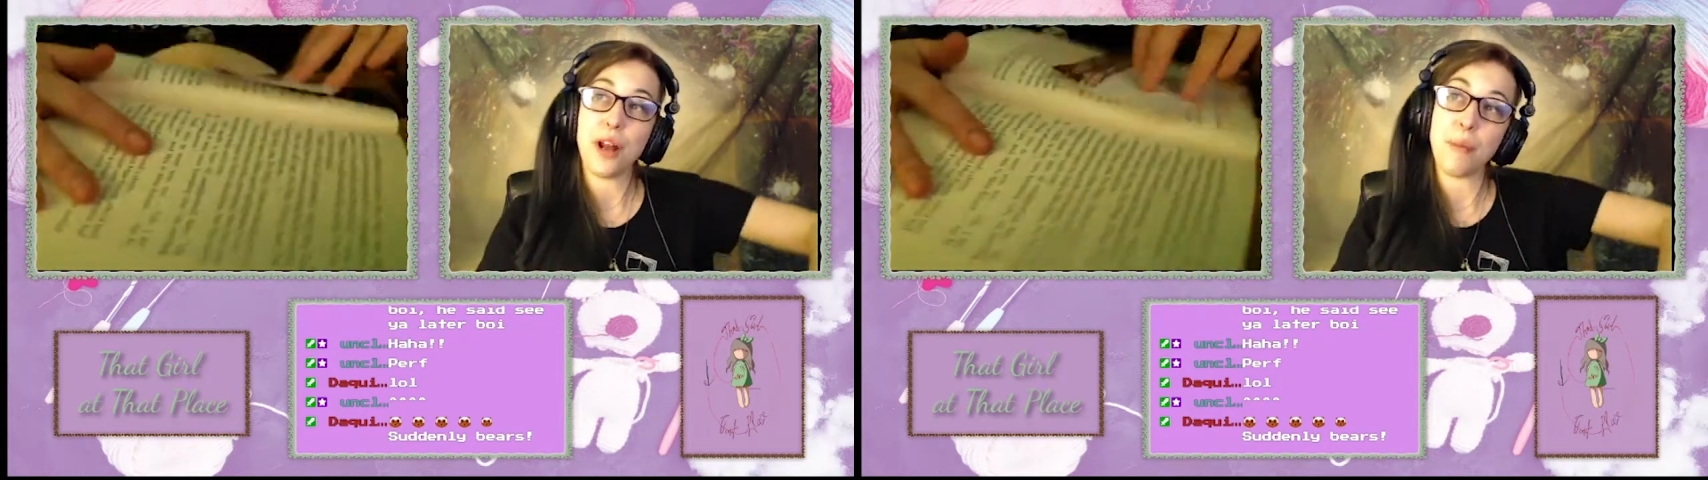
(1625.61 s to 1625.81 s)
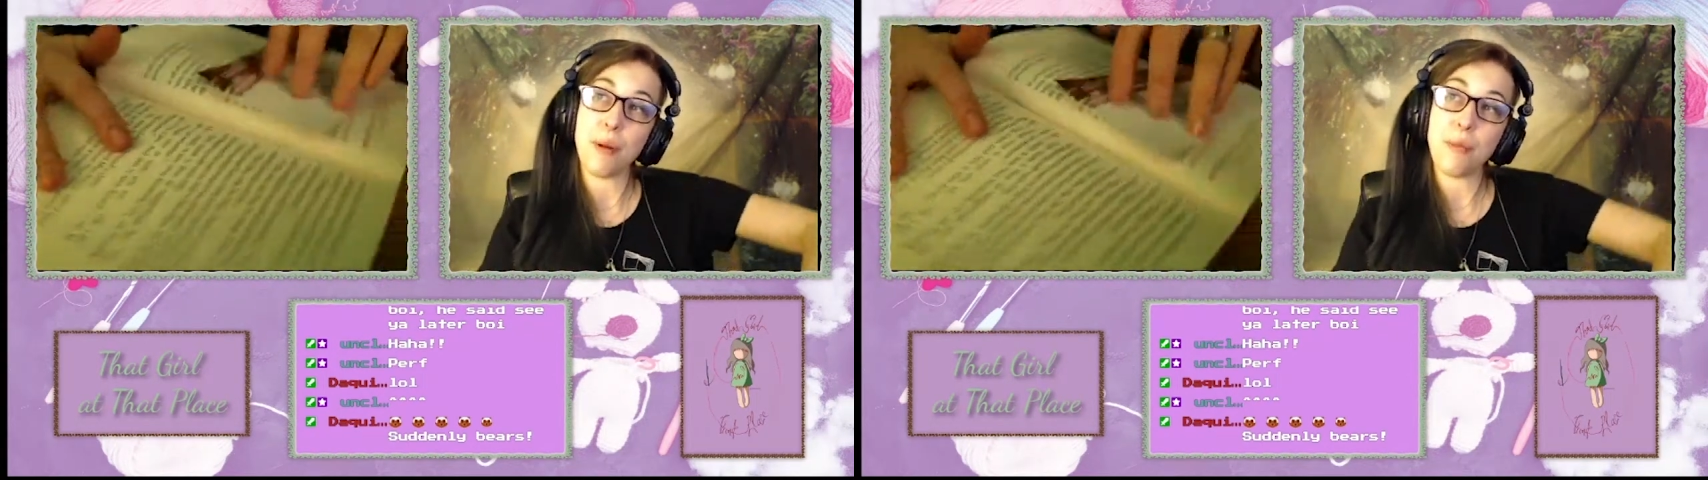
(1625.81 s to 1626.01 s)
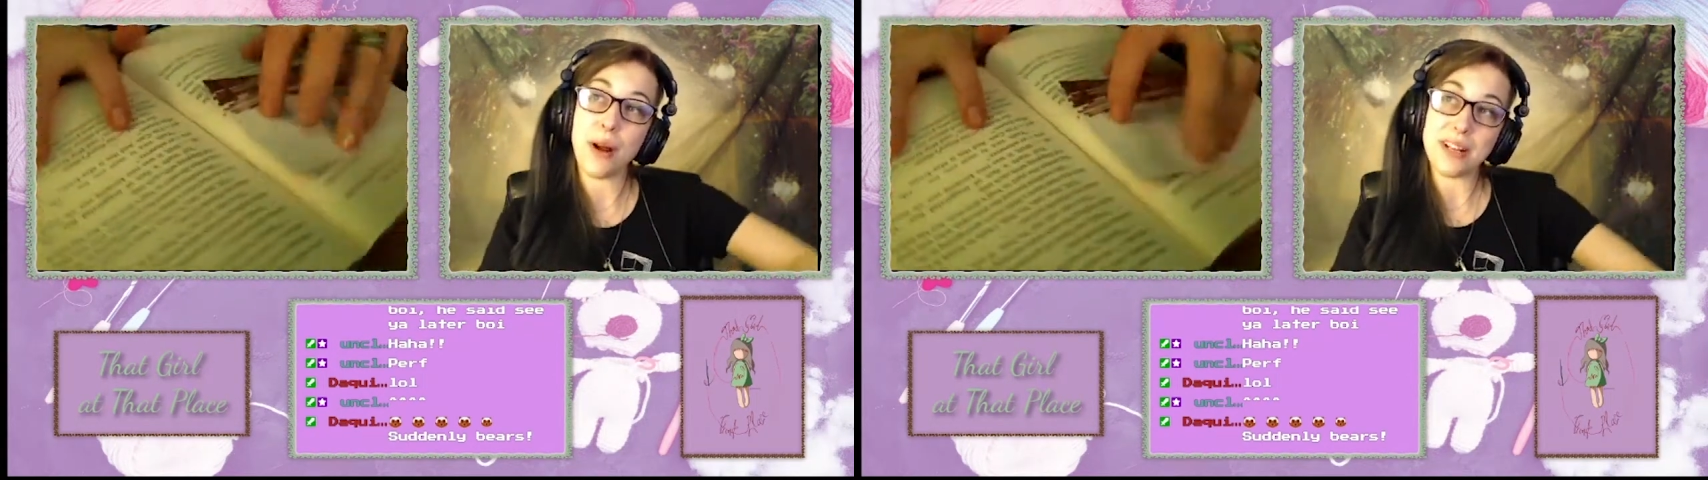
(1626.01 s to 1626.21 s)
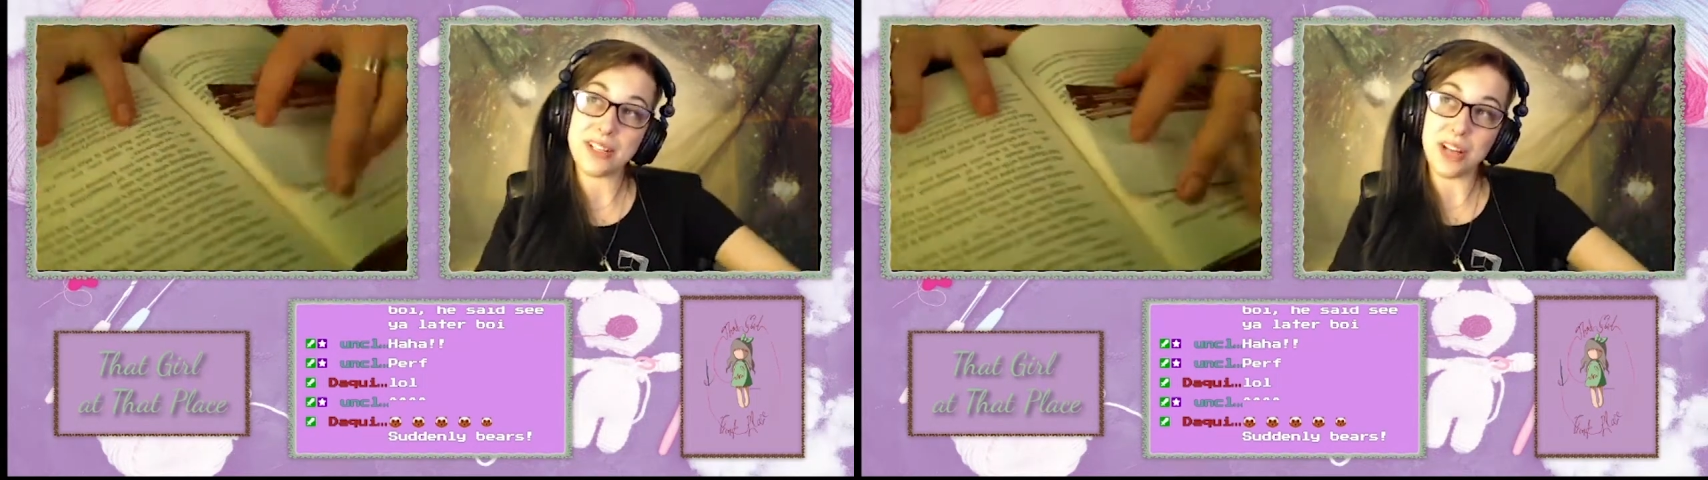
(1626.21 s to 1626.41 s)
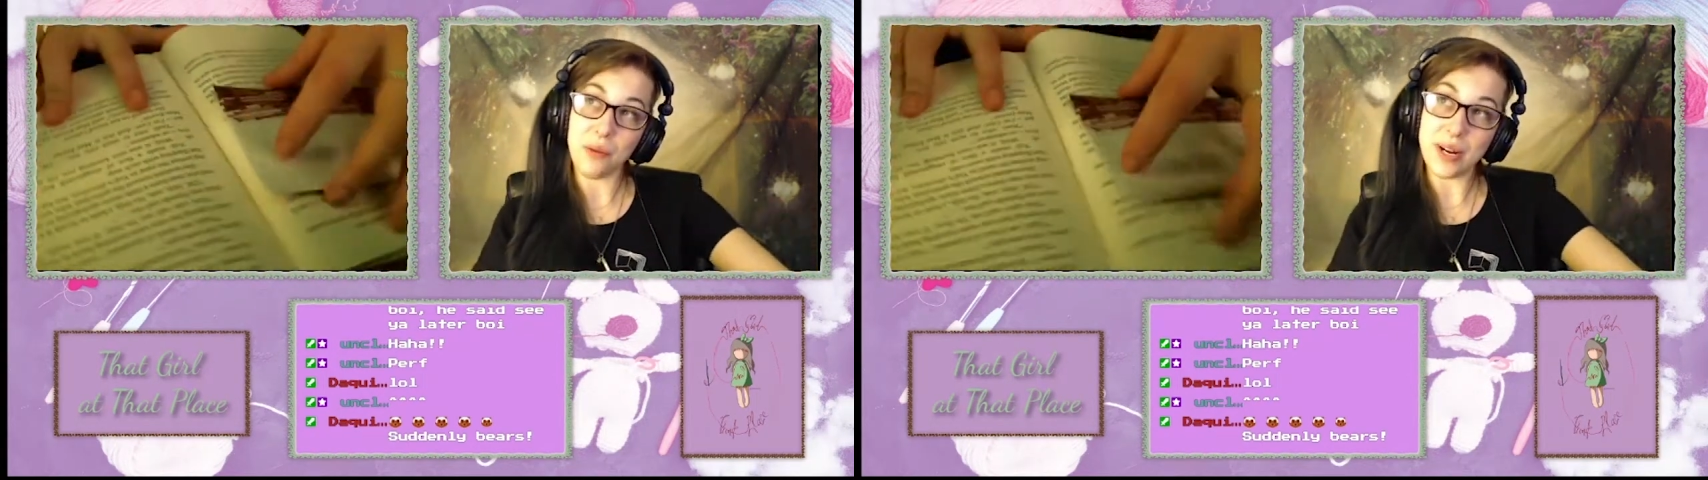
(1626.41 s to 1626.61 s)
My brain is
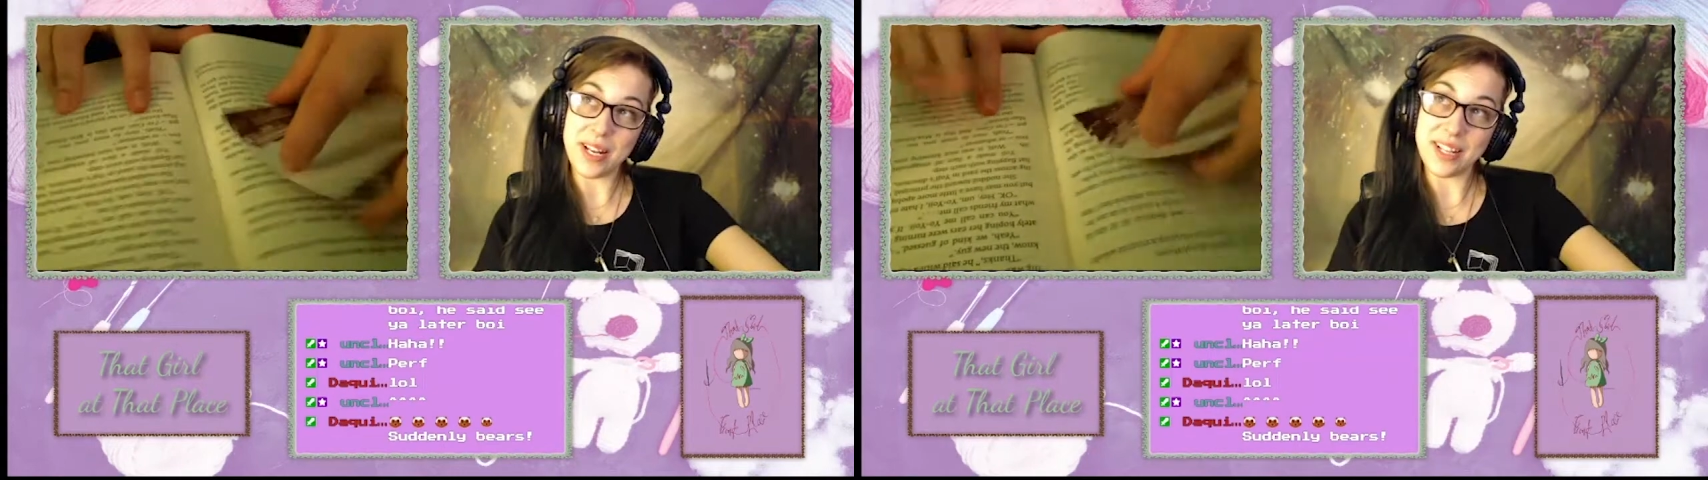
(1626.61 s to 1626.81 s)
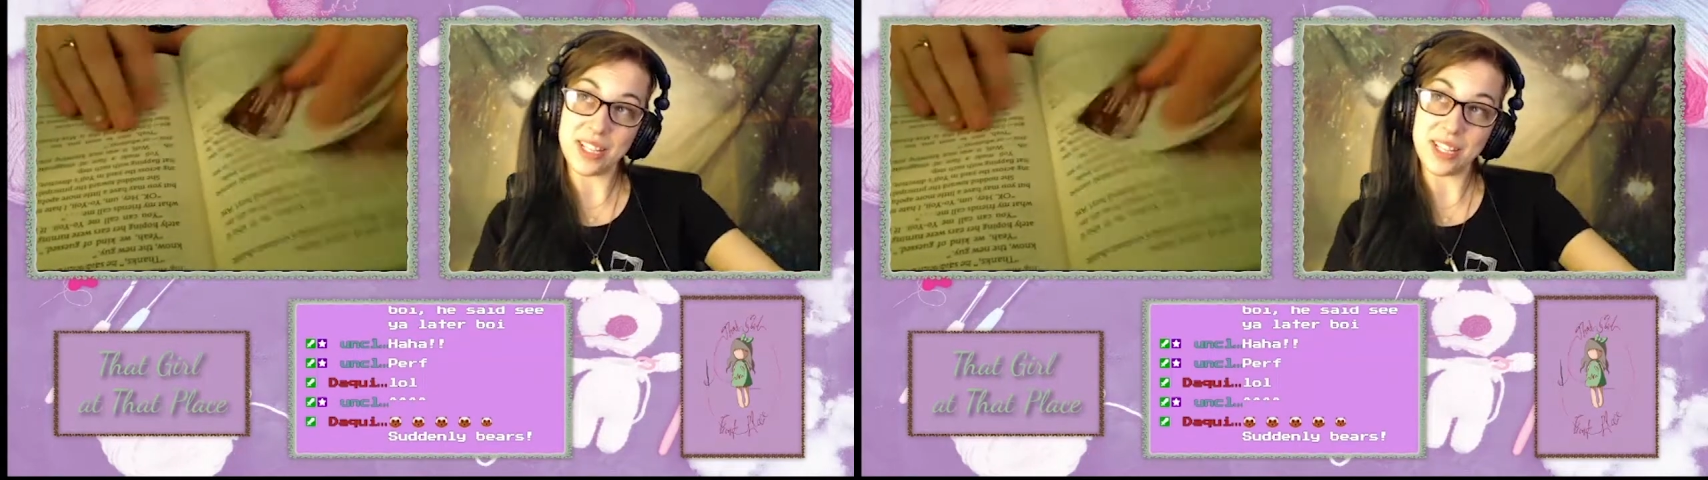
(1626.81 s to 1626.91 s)
not reading these